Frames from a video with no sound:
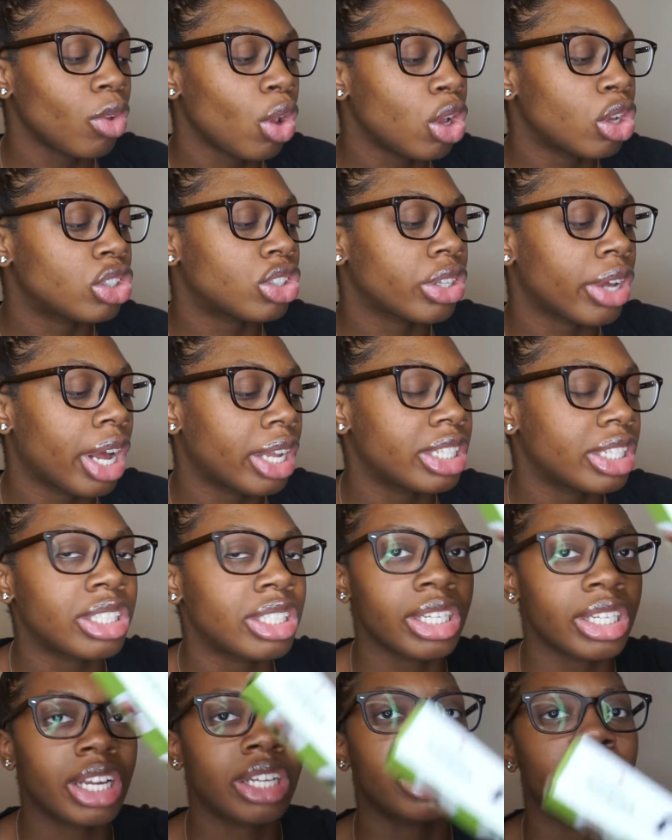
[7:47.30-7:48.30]
So I
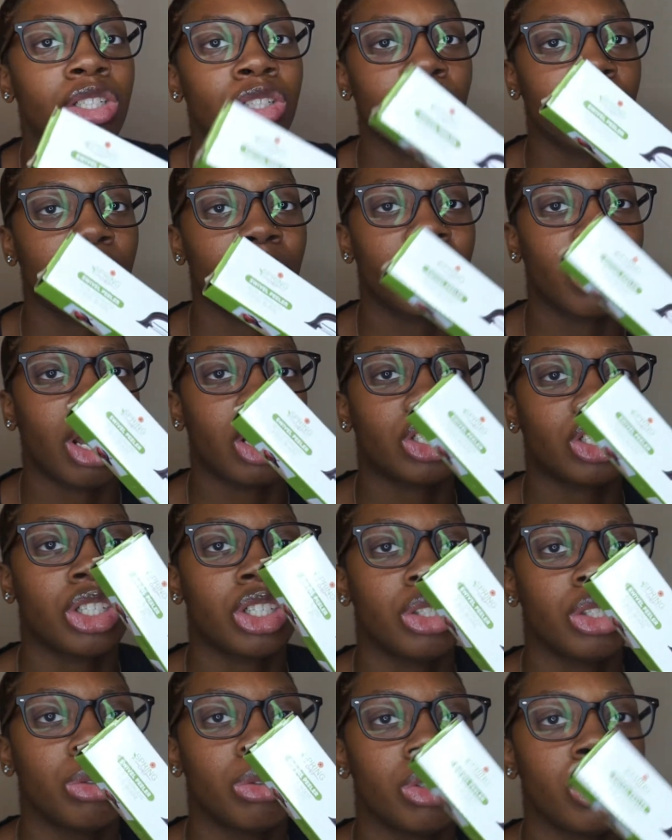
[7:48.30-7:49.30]
just seen this girl, like
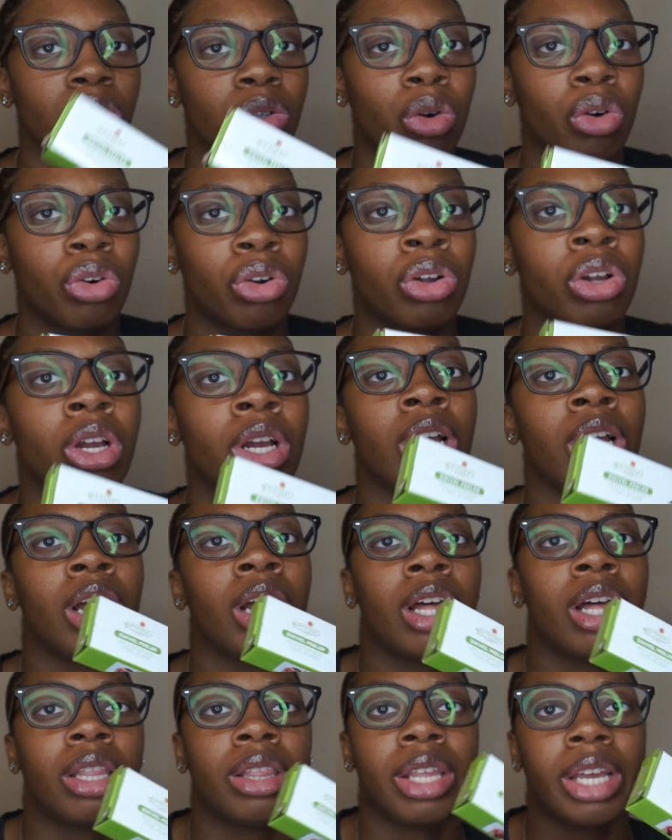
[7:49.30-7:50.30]
she uses on um,
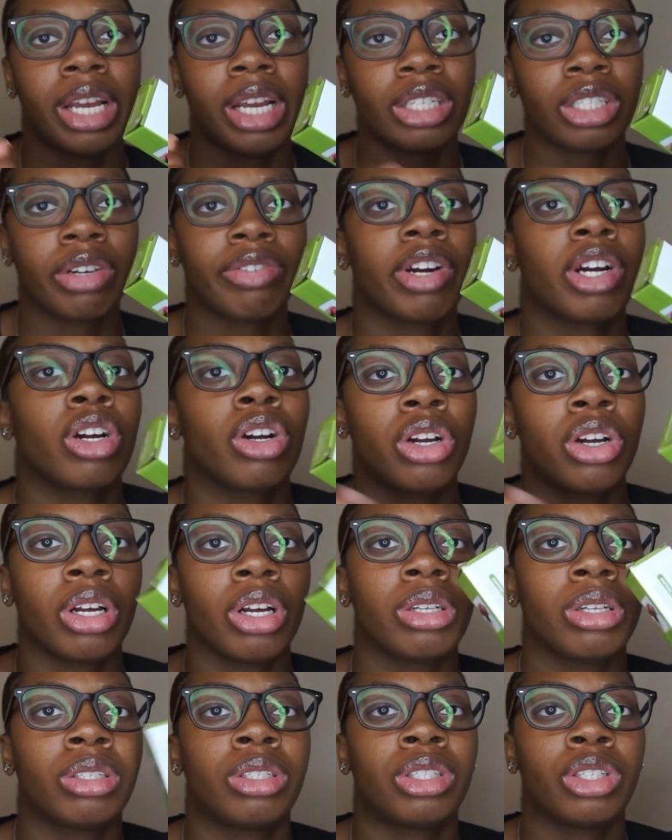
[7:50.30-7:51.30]
the ends of her
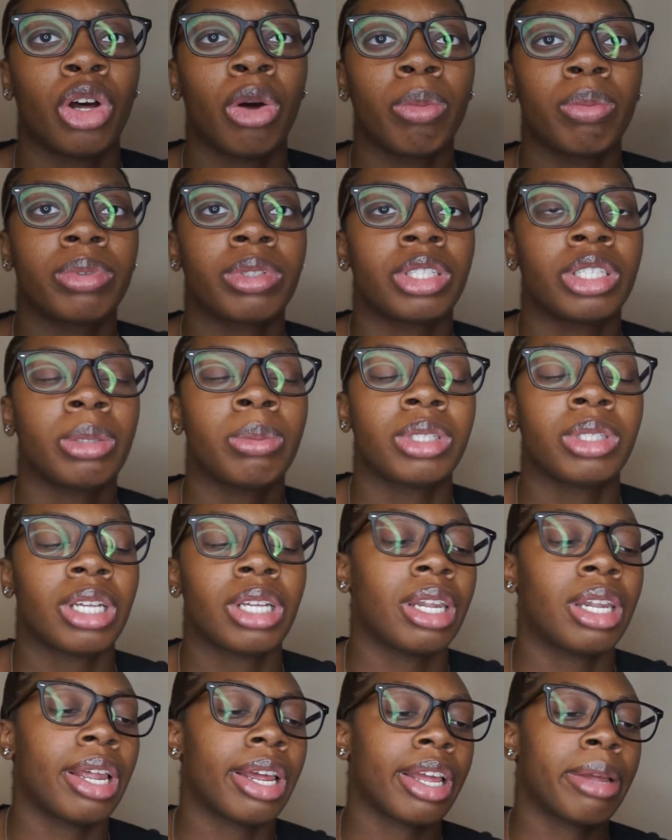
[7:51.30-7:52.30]
uh, soaps. She was
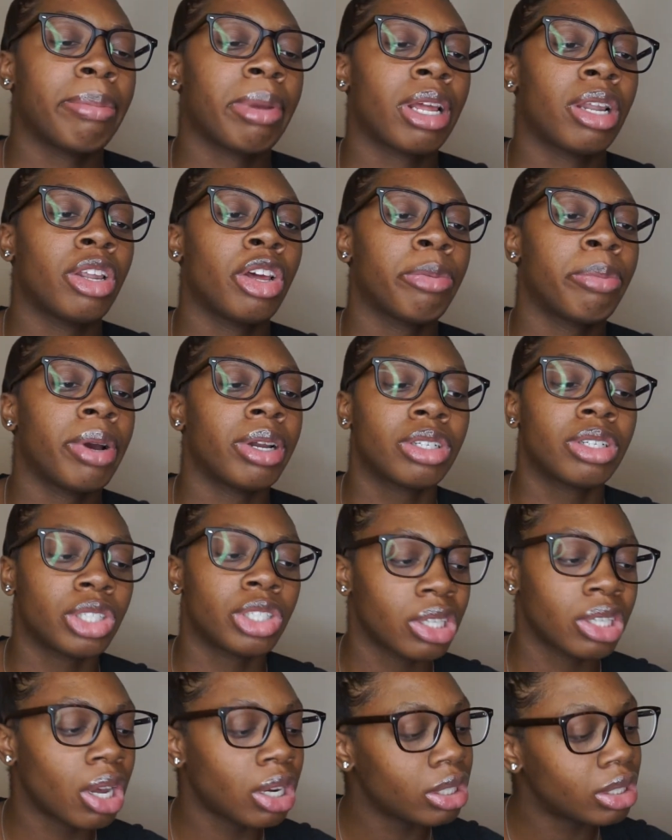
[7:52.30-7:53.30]
saying like, I can make it look better.
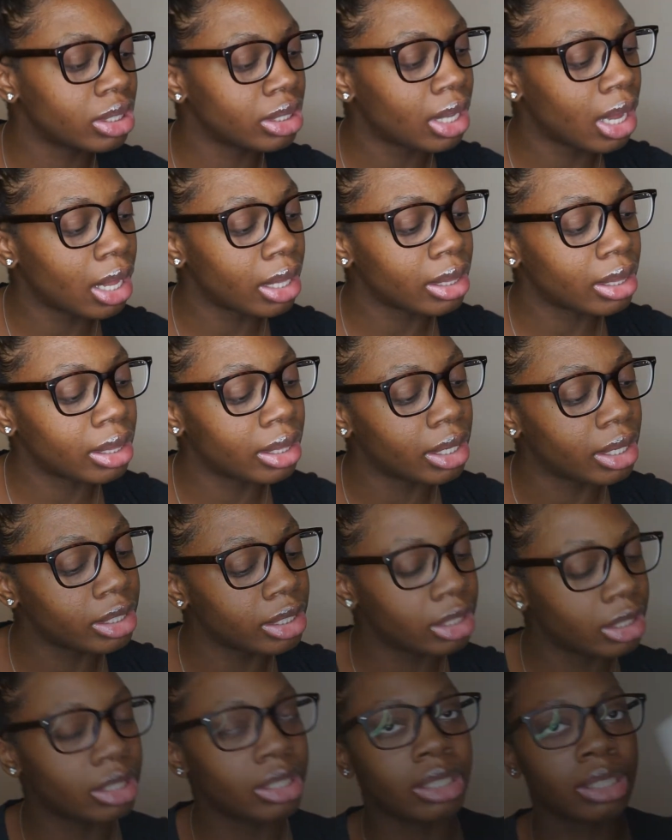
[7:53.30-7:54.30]
So I just got
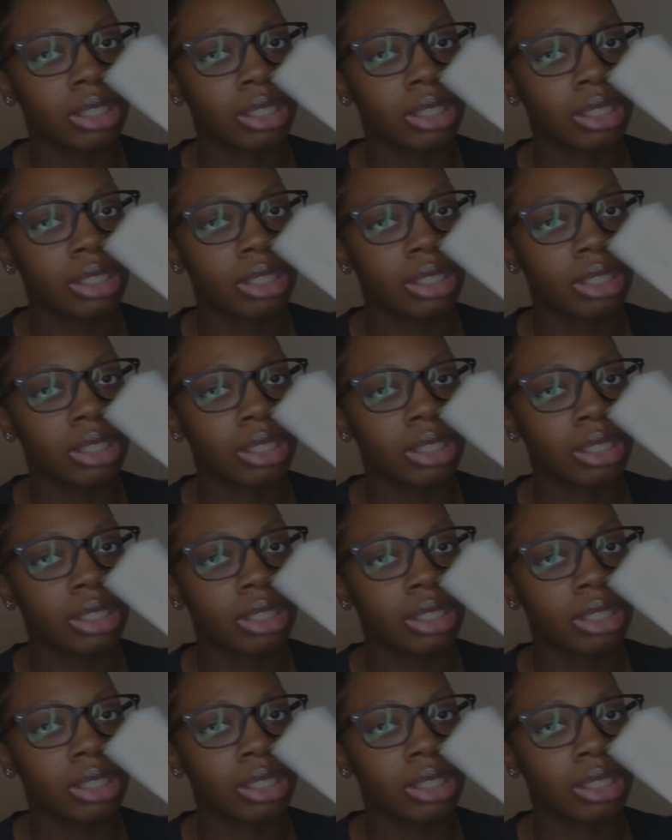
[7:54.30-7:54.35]
this.